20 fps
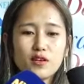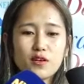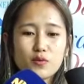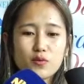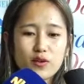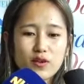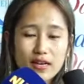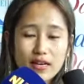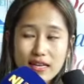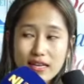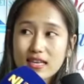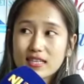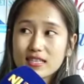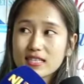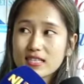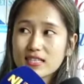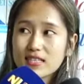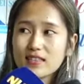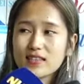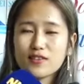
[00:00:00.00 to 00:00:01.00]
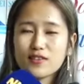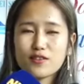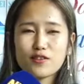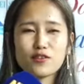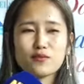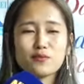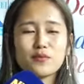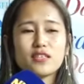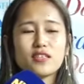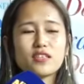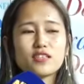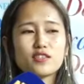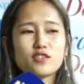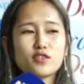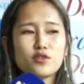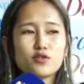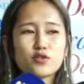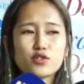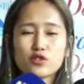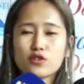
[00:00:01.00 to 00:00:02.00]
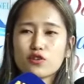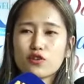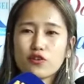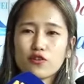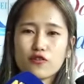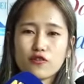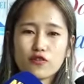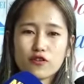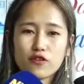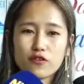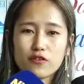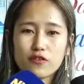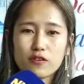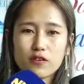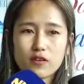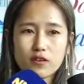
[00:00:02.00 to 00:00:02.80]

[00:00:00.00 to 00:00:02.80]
were against it, told me that you should go for